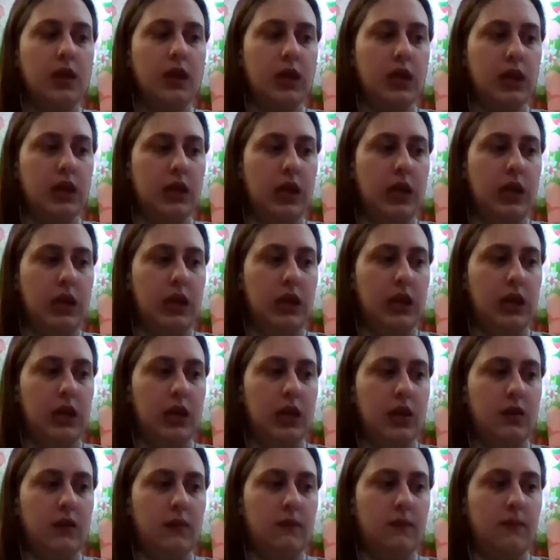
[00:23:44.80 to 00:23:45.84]
in
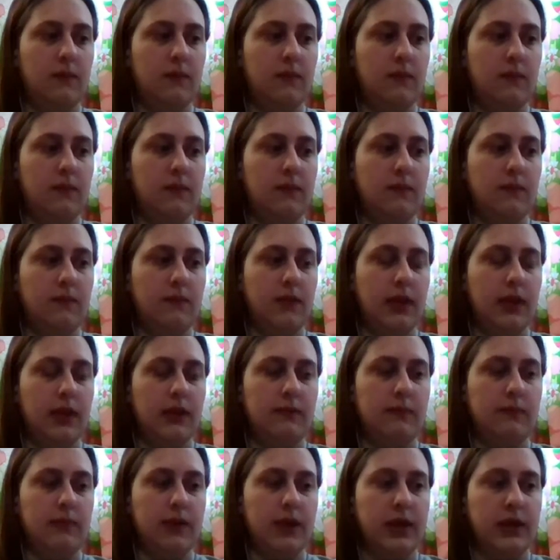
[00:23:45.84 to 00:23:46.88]

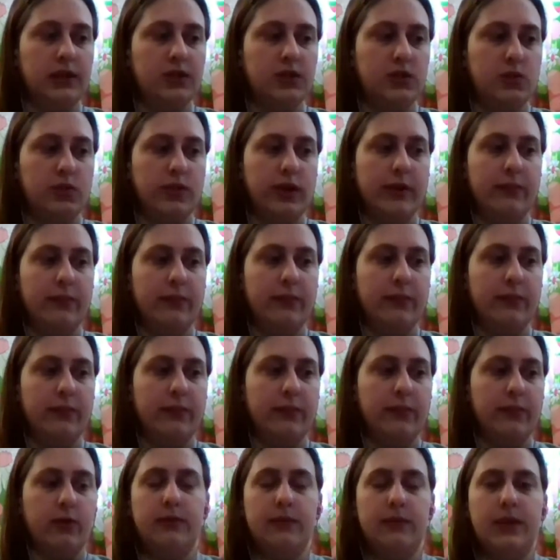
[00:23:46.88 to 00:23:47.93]
my storyboard,
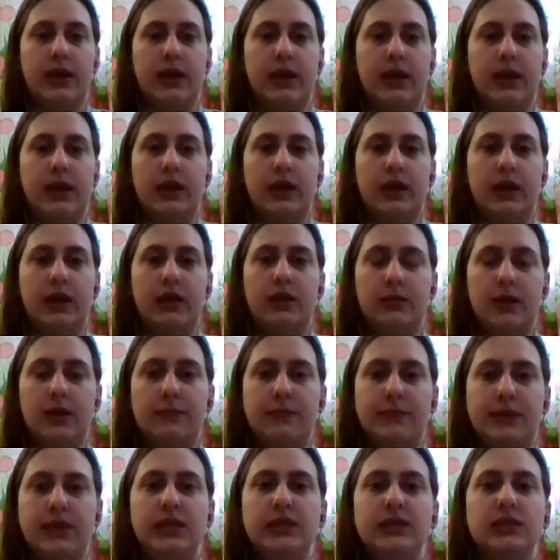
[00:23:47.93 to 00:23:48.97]
in my
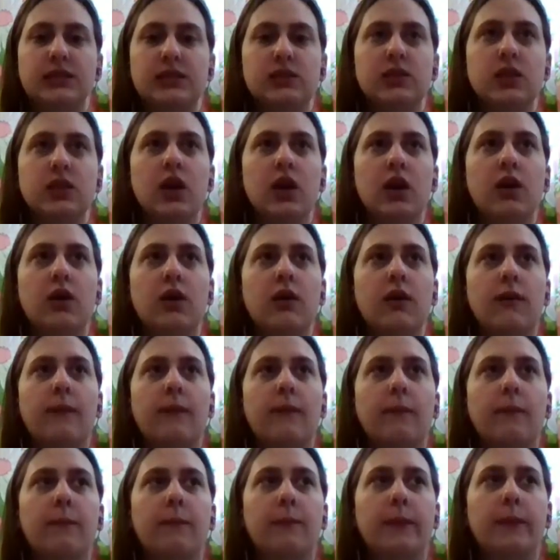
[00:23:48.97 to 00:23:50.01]
beats,
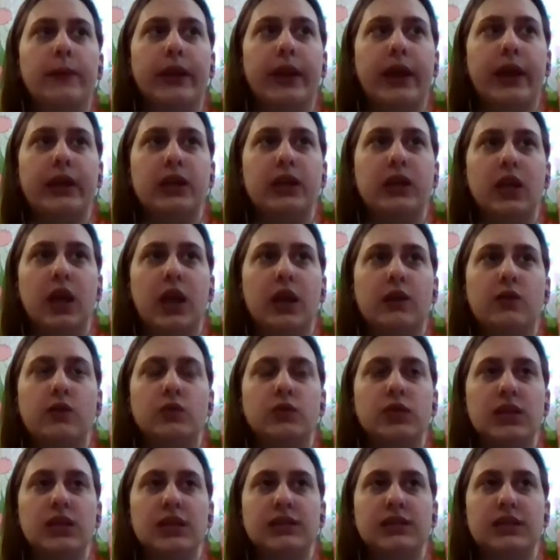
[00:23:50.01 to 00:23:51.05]
but I
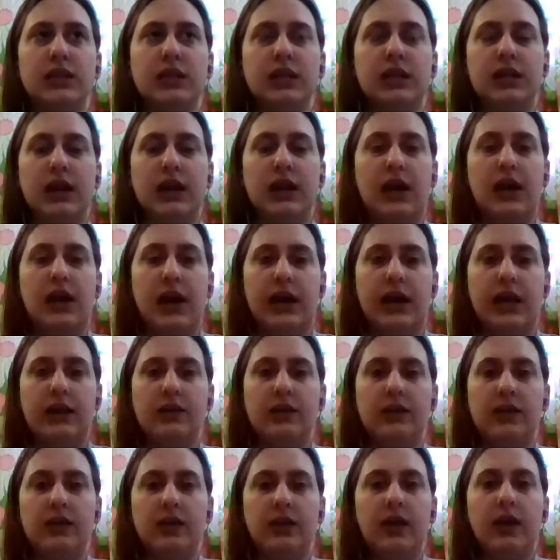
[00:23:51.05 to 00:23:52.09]
use it as a guide,
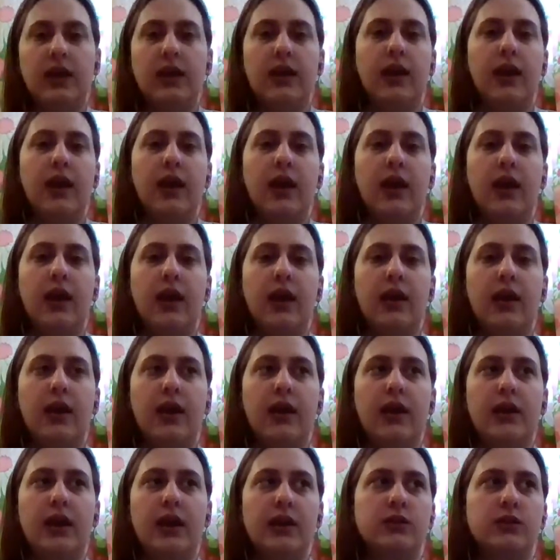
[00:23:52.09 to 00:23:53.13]

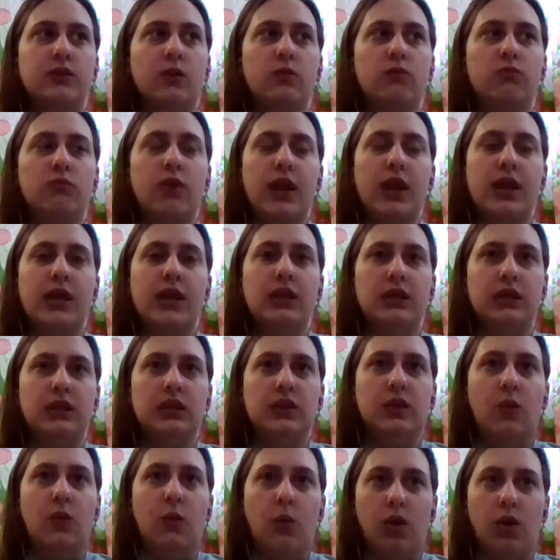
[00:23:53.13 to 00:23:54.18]
and I don't write in
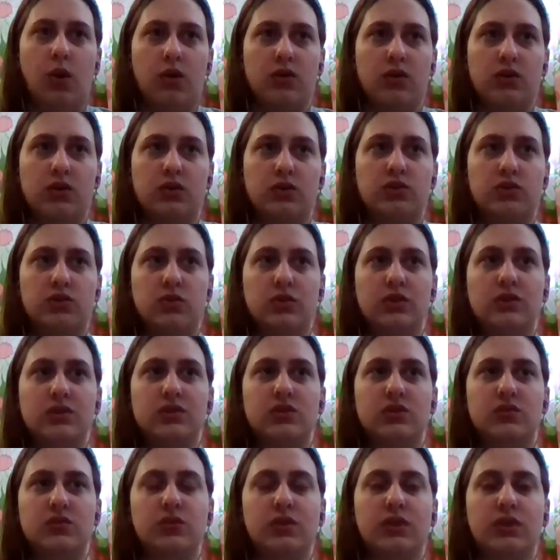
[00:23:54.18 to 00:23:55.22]
order. So this
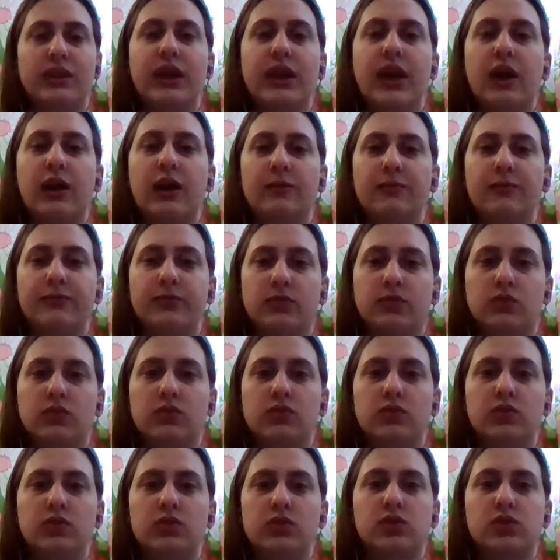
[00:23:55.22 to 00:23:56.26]
is really helpful
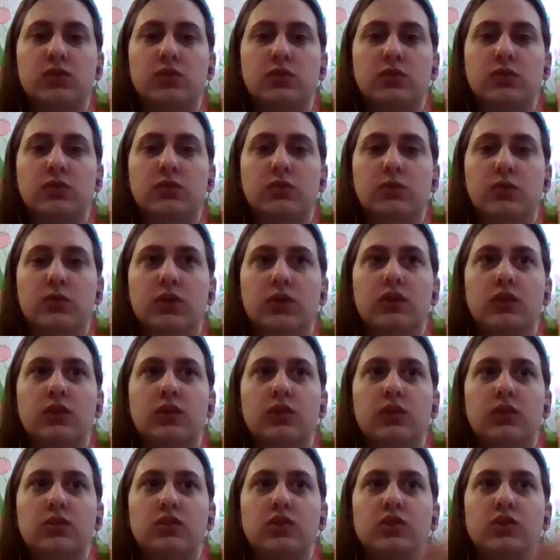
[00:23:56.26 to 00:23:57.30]
to
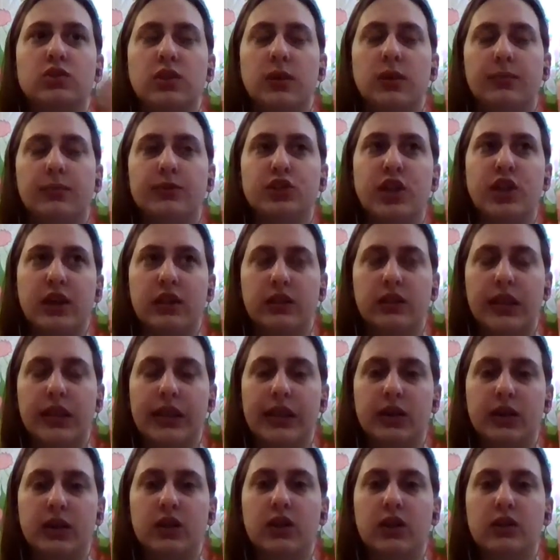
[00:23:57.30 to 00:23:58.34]
double check
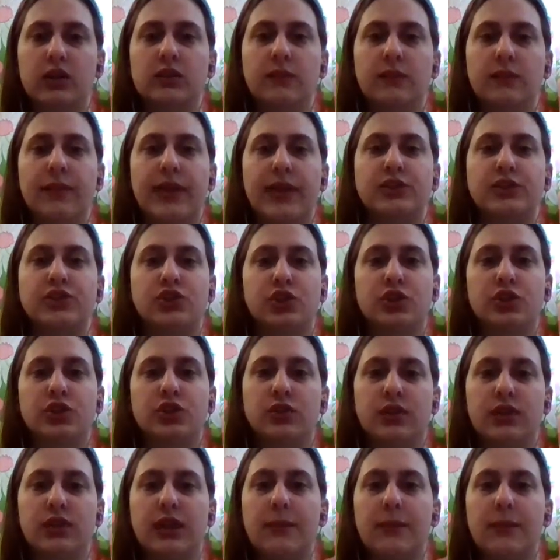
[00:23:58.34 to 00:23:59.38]
later and to make sure
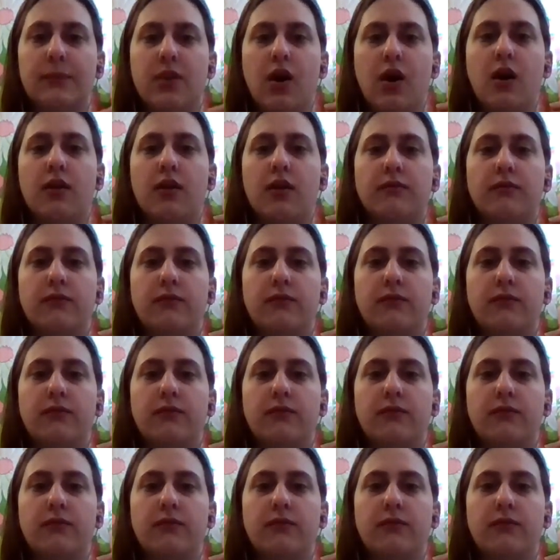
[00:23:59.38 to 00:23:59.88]
that I'm not